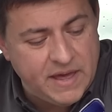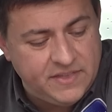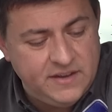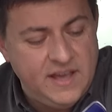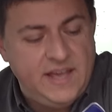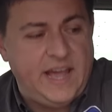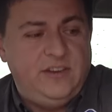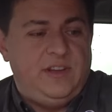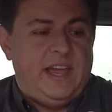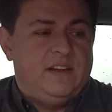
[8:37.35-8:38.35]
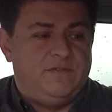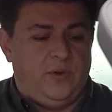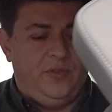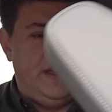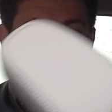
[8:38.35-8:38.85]
method, and you can
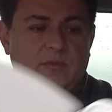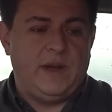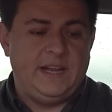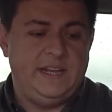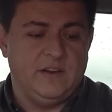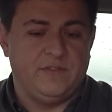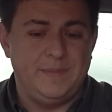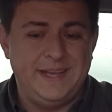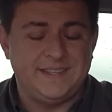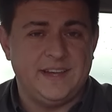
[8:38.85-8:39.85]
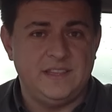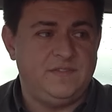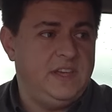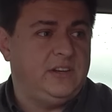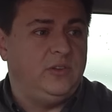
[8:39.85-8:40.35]
fold them right here from inside the
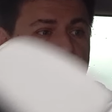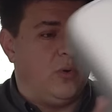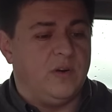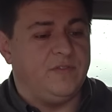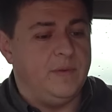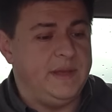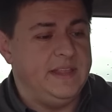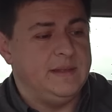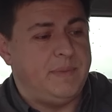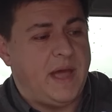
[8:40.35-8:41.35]
vehicle or from in the